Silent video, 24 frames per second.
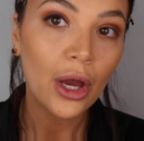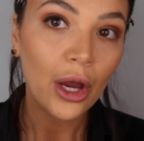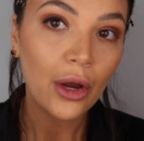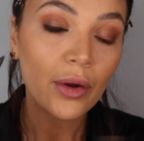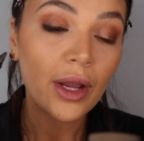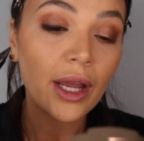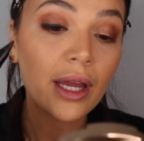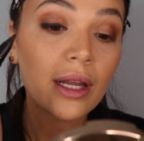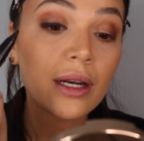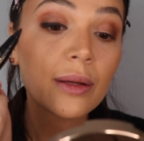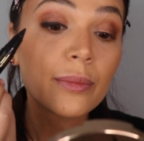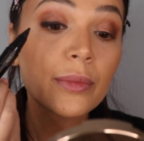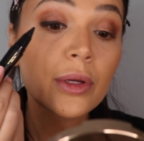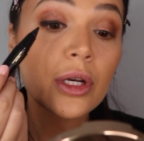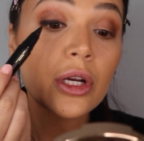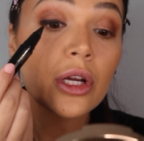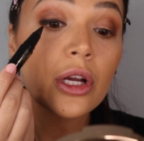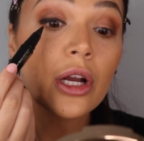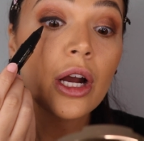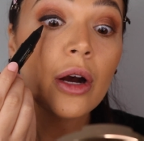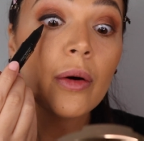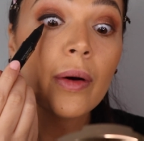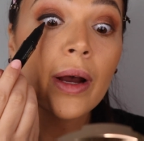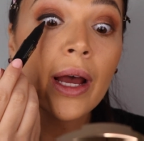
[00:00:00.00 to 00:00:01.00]
Okay, and I'm gonna
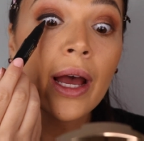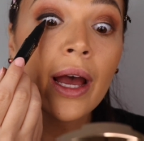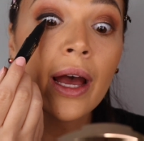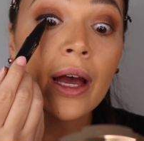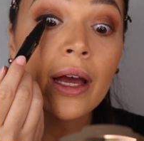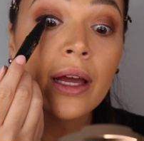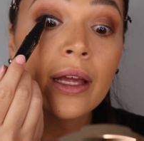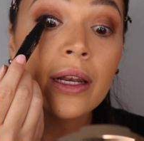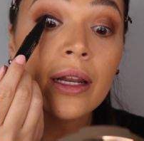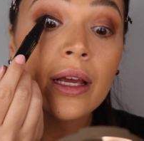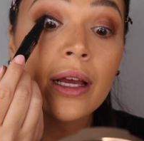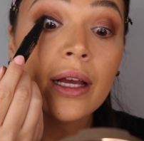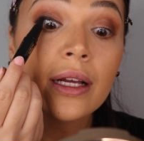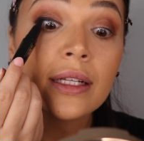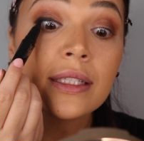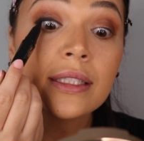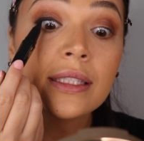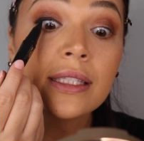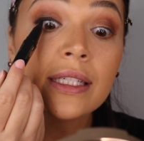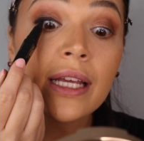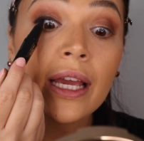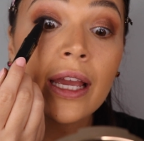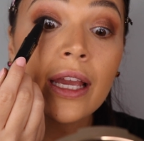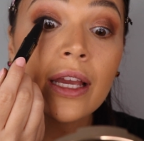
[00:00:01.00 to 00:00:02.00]
go ahead
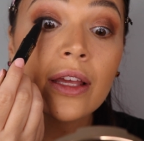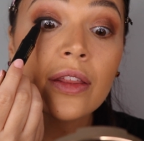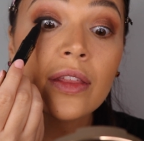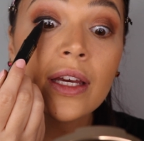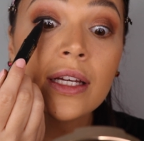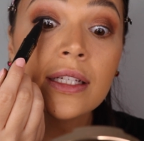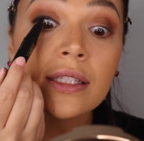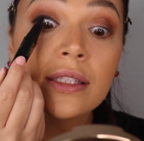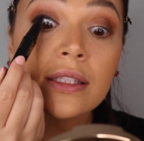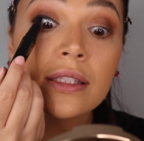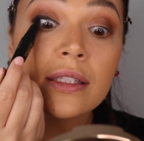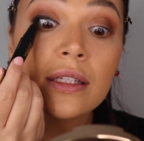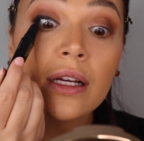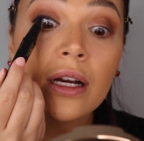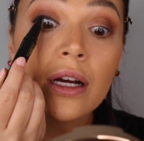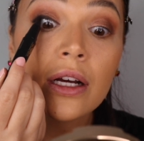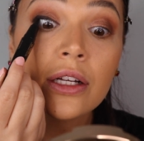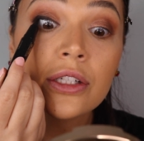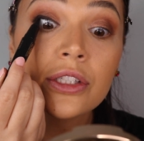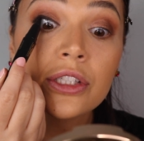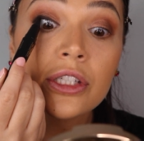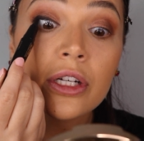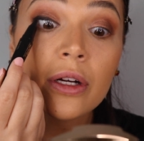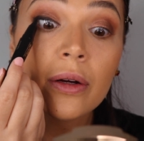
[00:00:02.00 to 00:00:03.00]
and take this
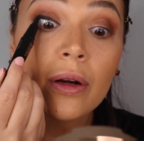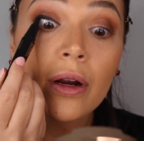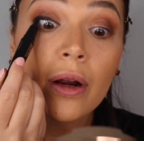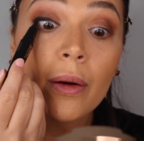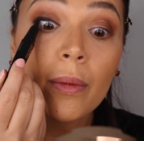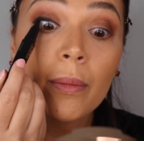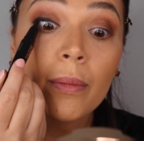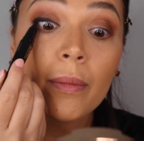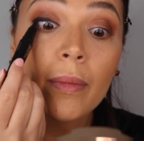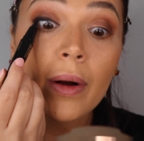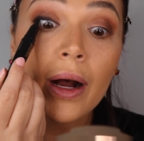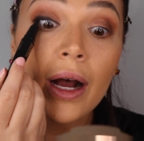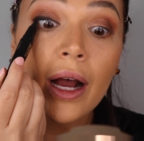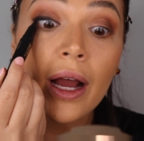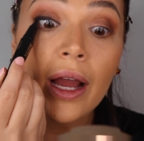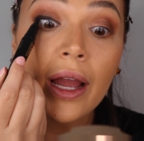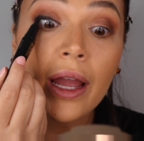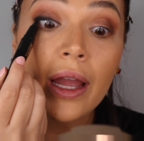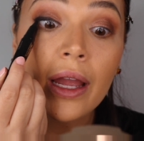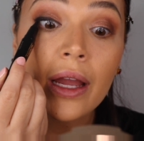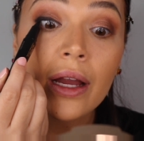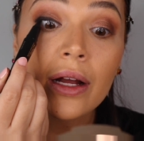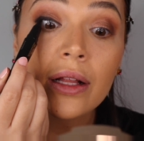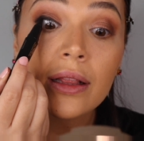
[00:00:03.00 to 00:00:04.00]
under
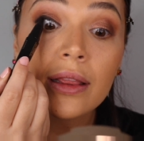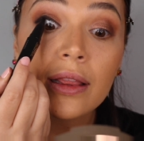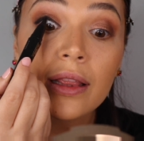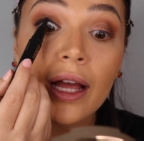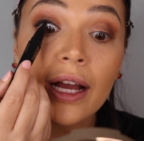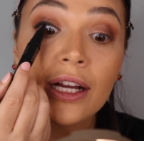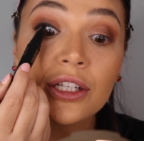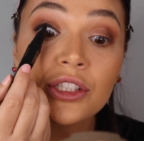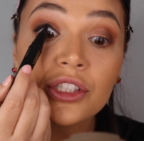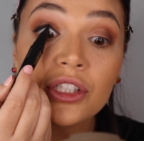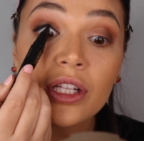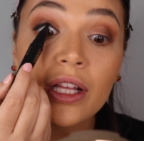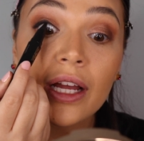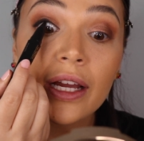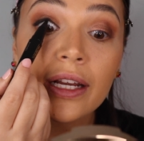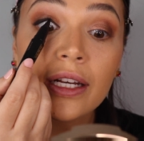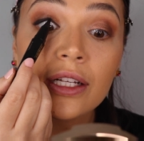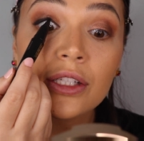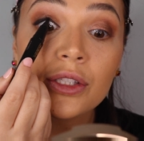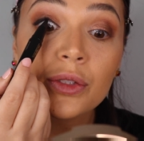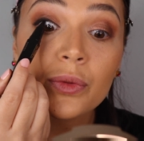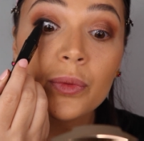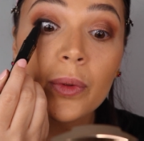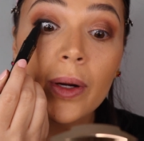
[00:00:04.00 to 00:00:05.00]
my lash line
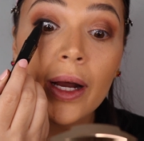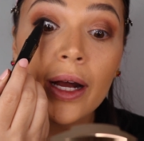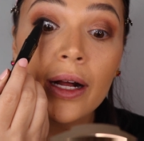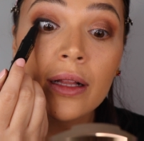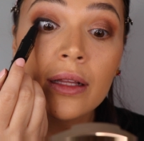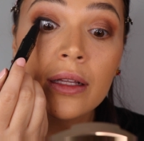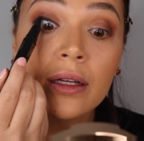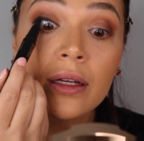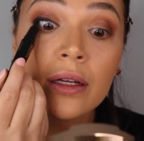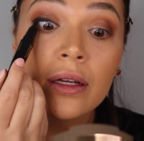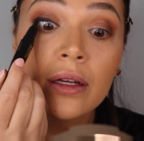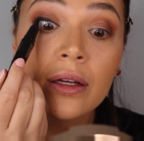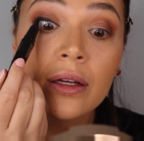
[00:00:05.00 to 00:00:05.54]
as well.